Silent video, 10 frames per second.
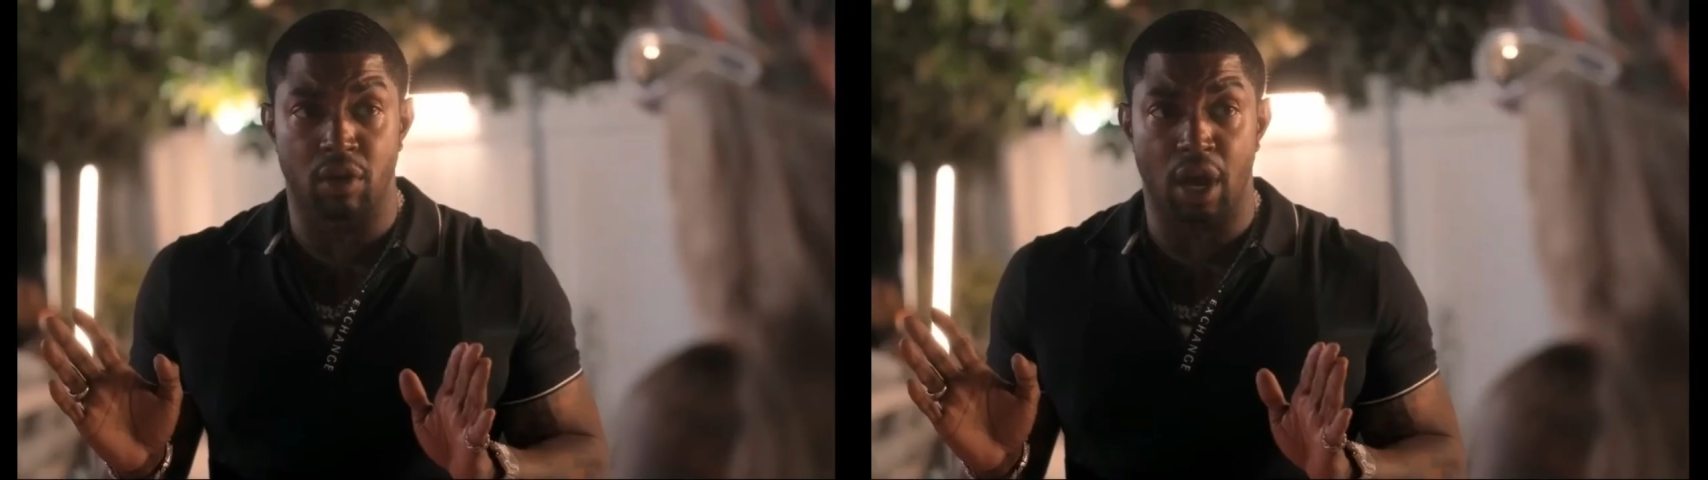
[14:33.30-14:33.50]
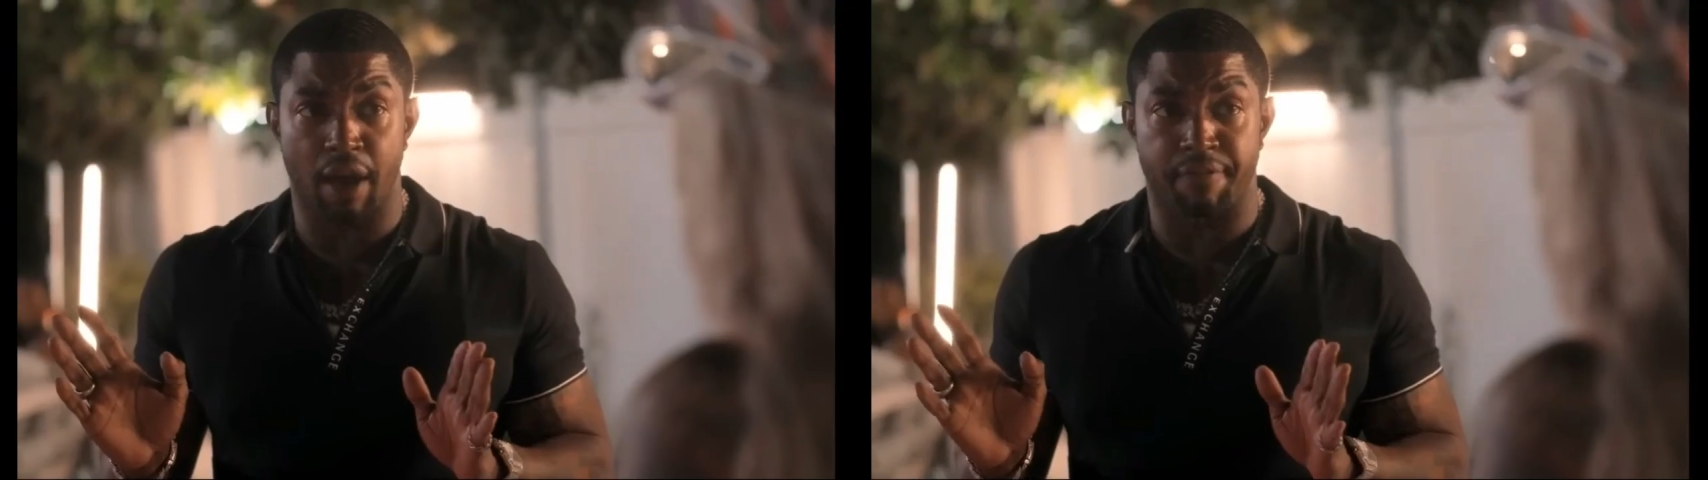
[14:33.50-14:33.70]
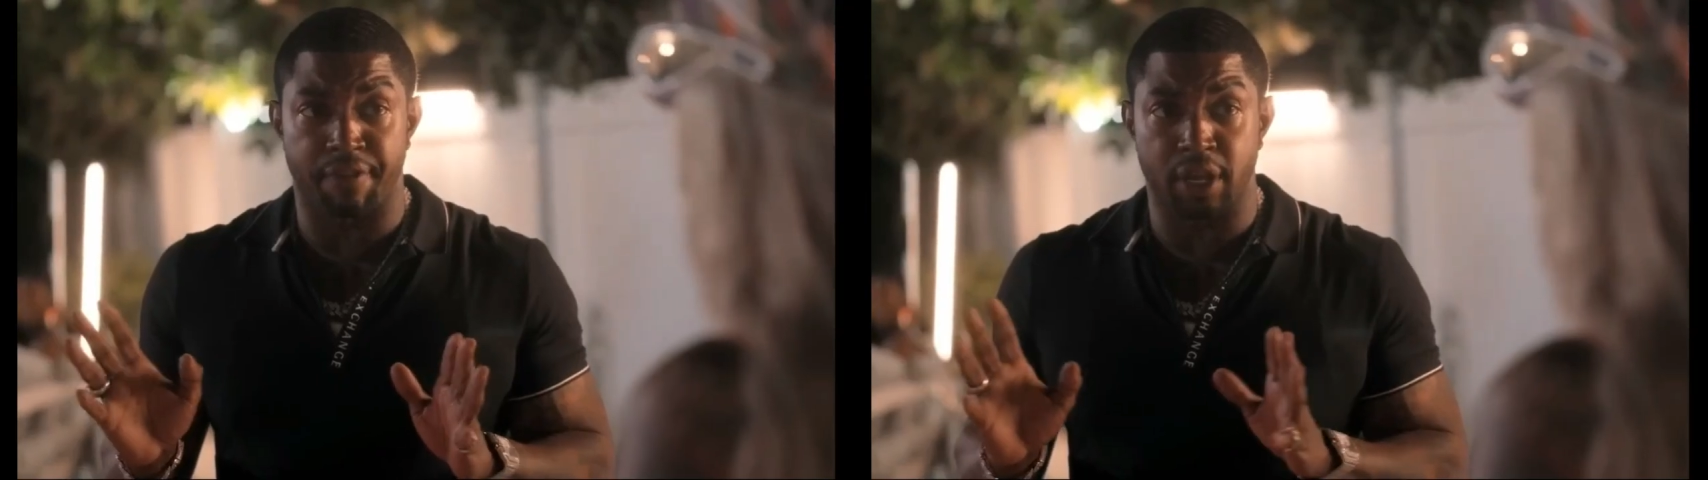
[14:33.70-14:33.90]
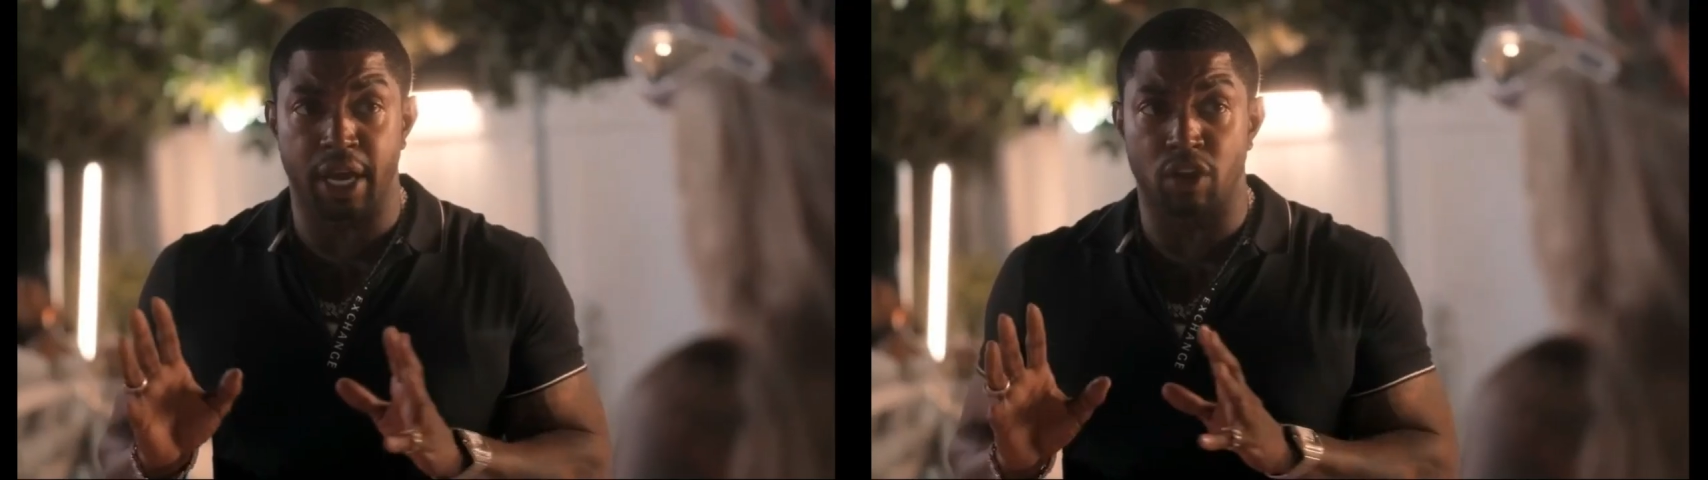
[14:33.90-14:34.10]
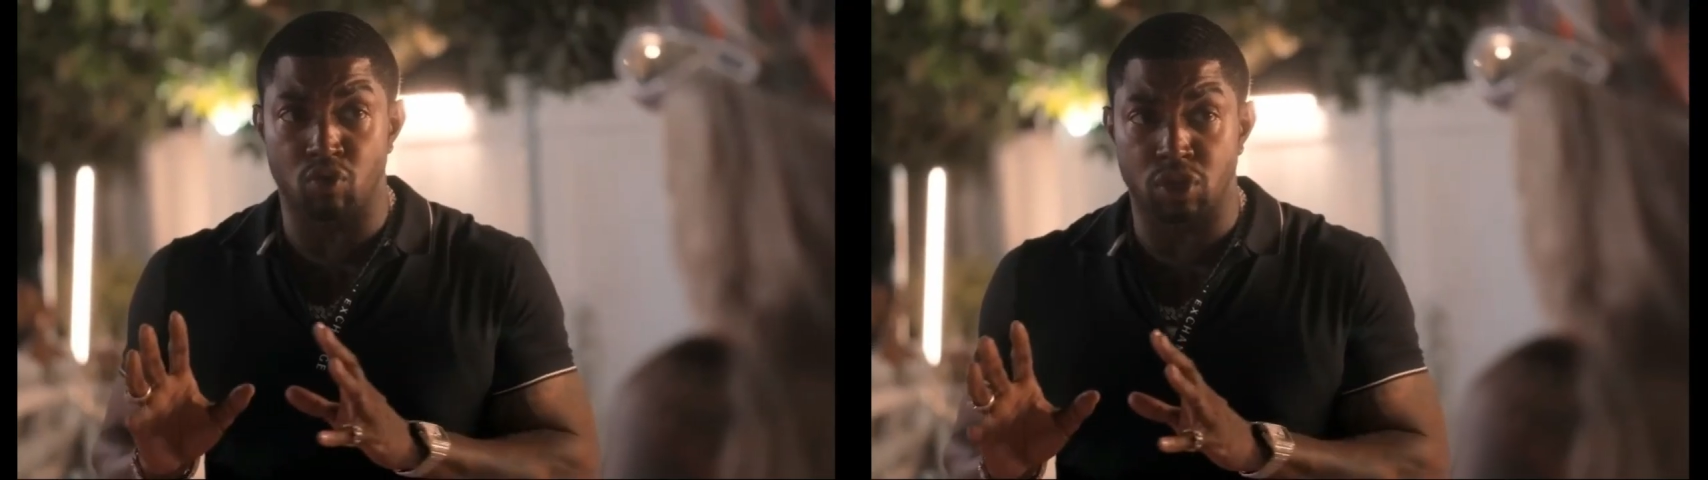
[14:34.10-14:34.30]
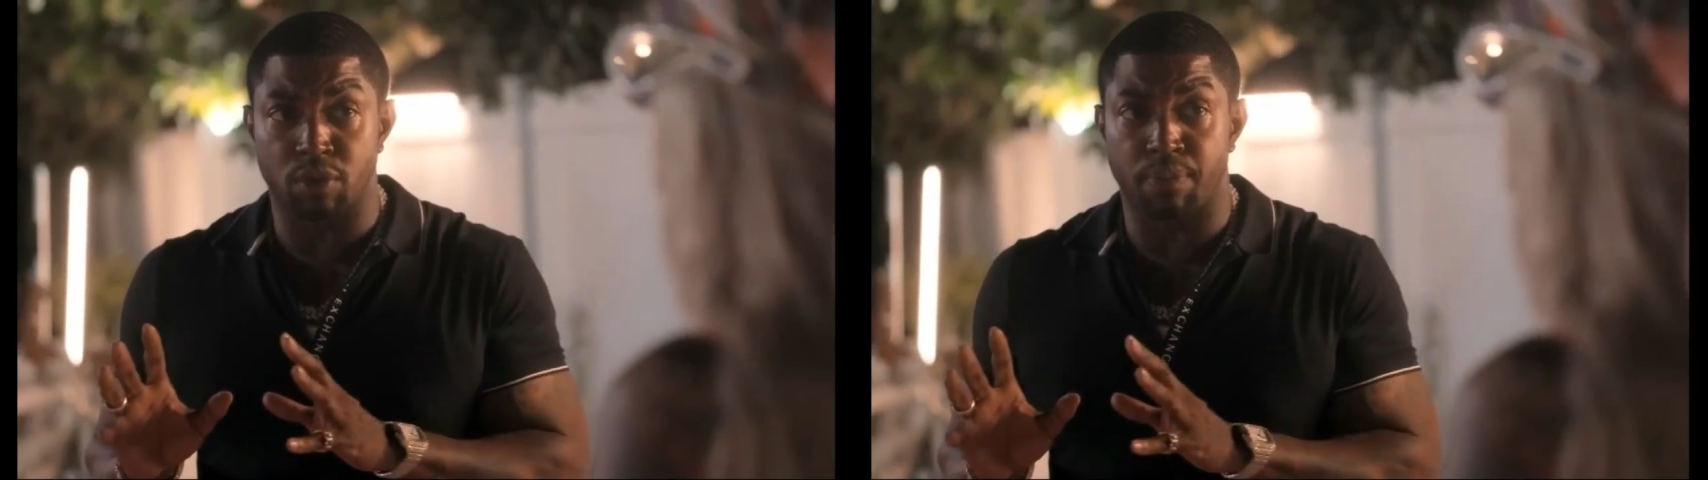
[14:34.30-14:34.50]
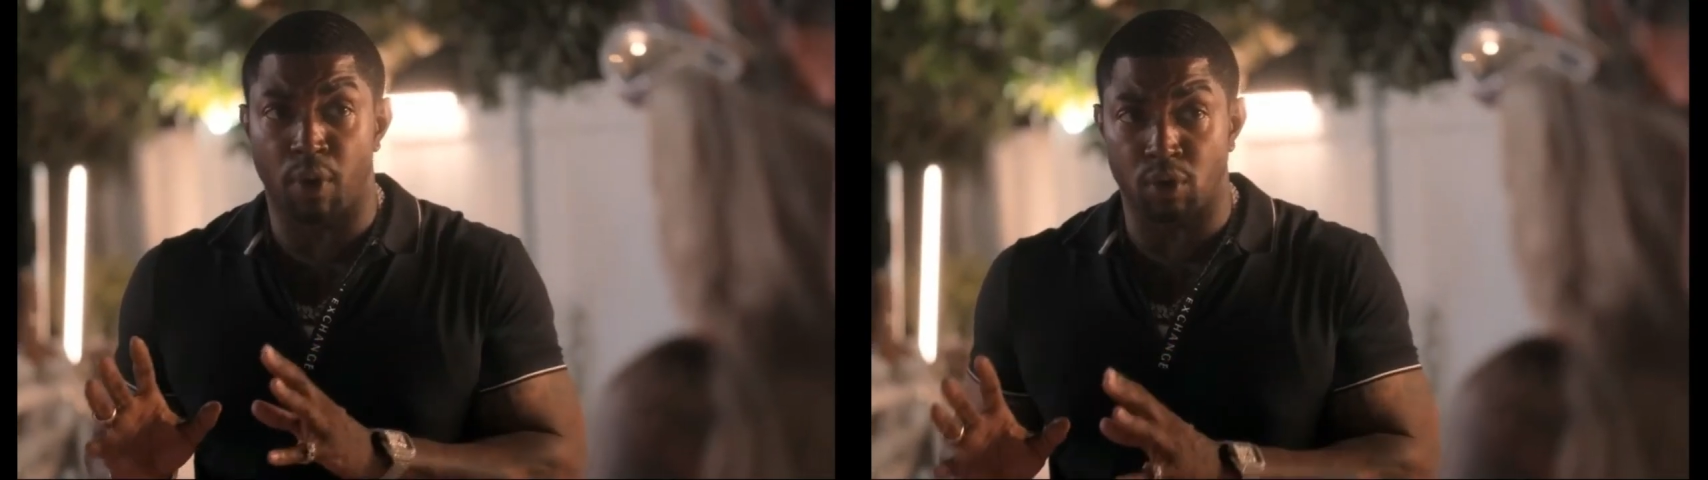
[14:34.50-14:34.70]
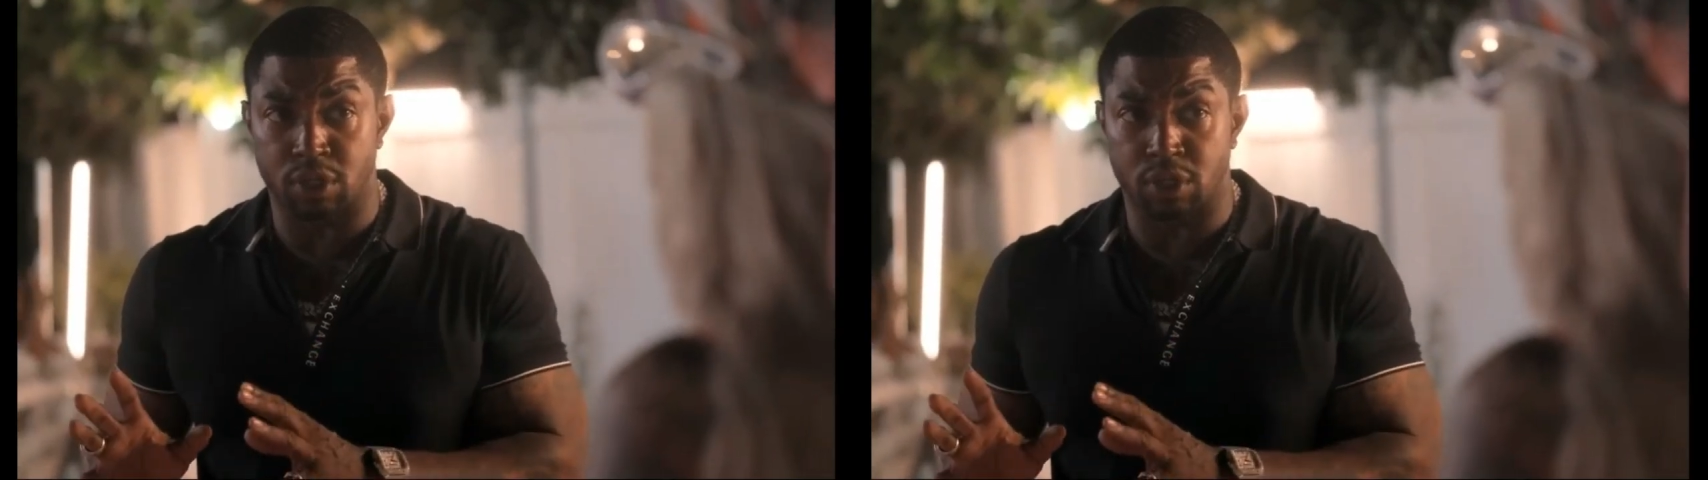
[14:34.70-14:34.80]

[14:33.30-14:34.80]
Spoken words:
where fans claim you can